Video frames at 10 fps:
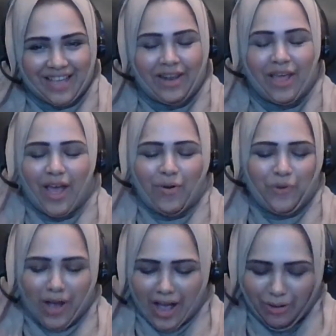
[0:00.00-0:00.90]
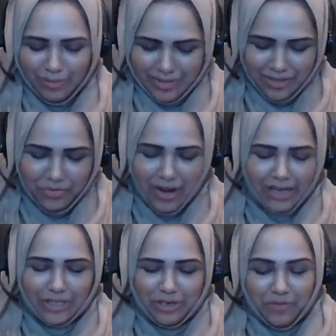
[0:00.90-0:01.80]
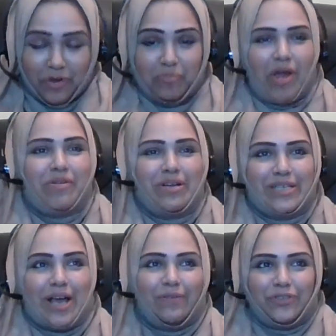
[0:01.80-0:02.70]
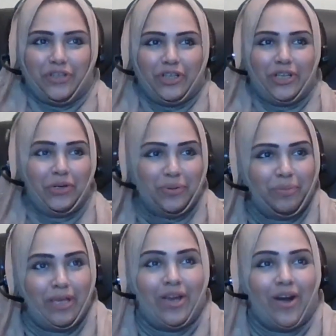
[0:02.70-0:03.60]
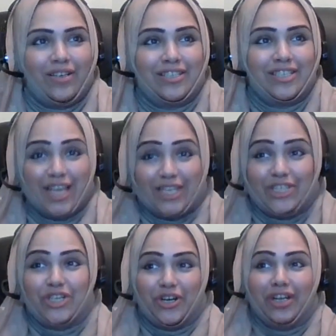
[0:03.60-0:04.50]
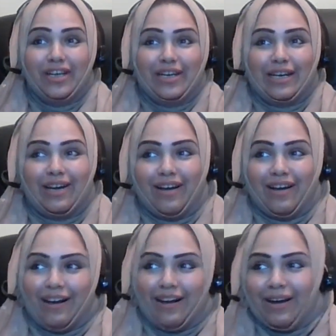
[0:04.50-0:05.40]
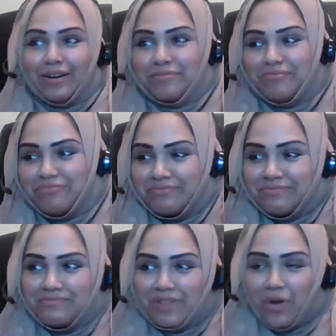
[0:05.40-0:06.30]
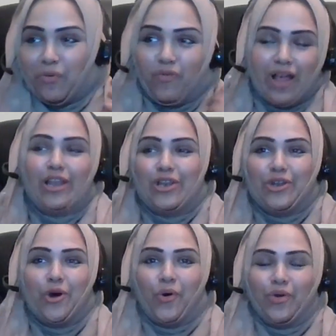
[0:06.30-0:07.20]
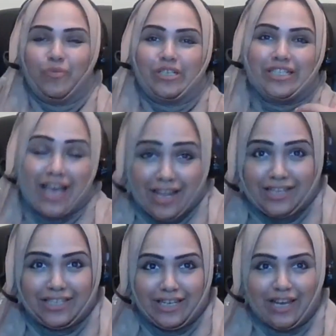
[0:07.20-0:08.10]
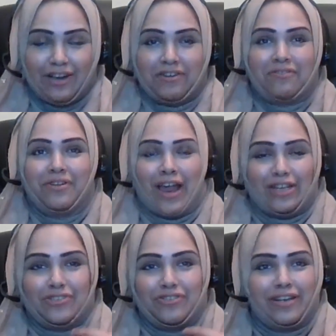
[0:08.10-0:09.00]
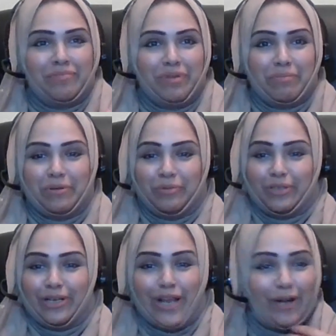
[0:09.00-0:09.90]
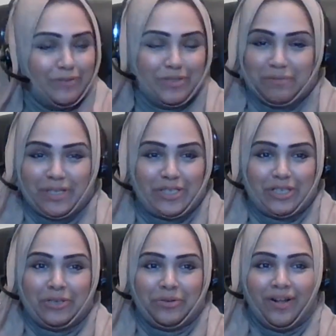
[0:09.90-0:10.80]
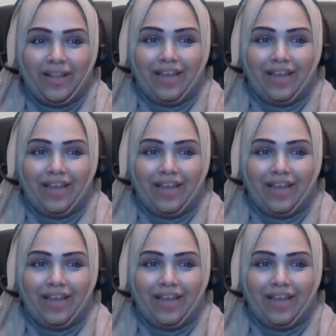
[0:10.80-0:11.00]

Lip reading: And how's the reaction of your parents after you being on such um a well-known personality now? Naturally, people would love to meet you.